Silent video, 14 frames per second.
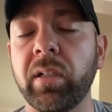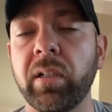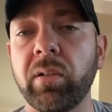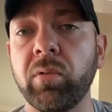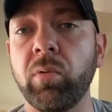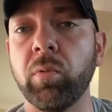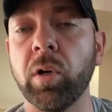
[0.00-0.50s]

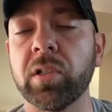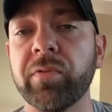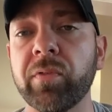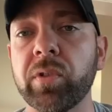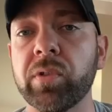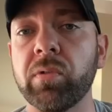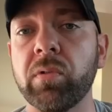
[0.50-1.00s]
who works
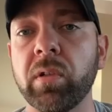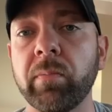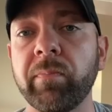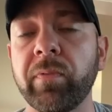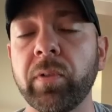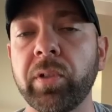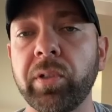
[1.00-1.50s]
for
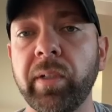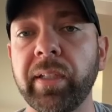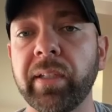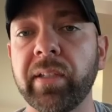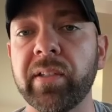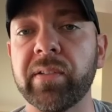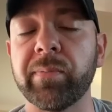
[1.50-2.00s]
Storm for doing
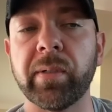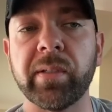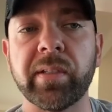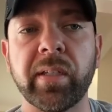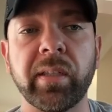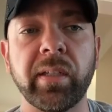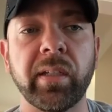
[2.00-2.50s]
this,
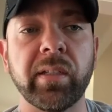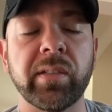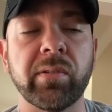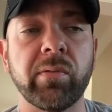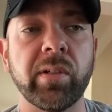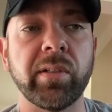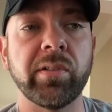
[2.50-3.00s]
because I think
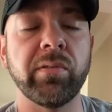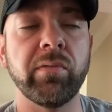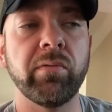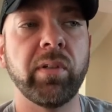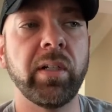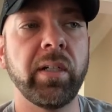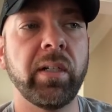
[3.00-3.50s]
it's going
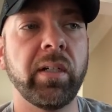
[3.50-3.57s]
to,